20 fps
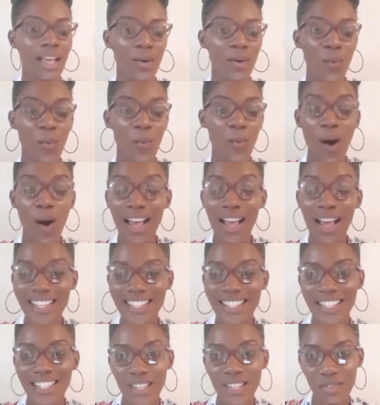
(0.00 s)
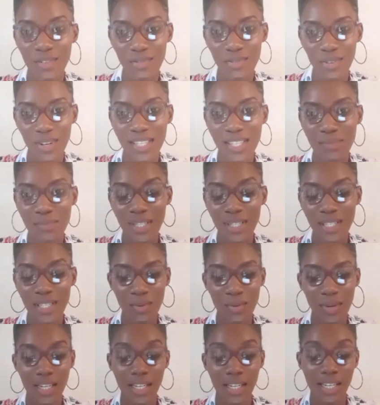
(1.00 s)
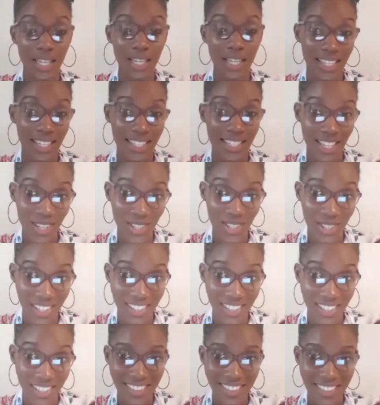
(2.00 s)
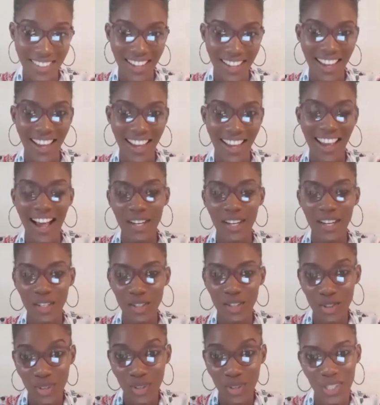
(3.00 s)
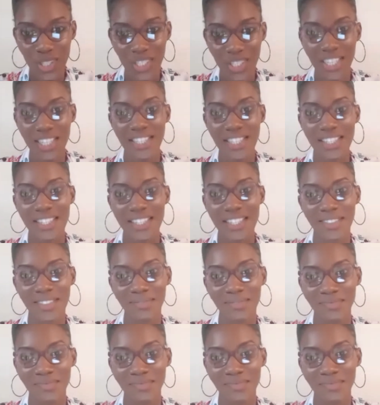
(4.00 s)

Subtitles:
what is the difference between a dietitian and a nutritionist?